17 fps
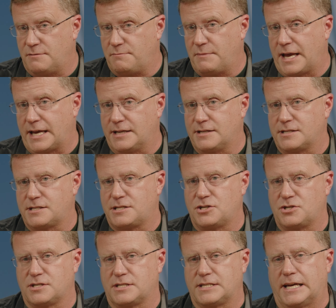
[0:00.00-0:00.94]
in making
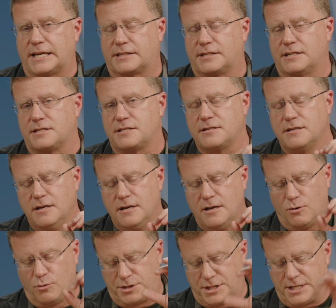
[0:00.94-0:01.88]
decisions like this
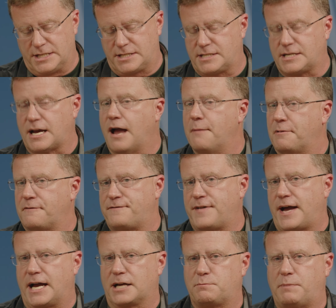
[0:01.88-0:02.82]
with this type of
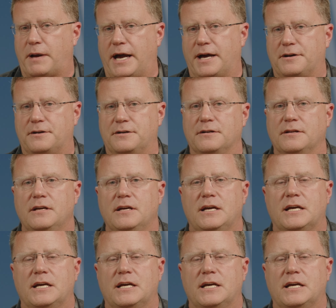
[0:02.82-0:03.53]
fact pattern,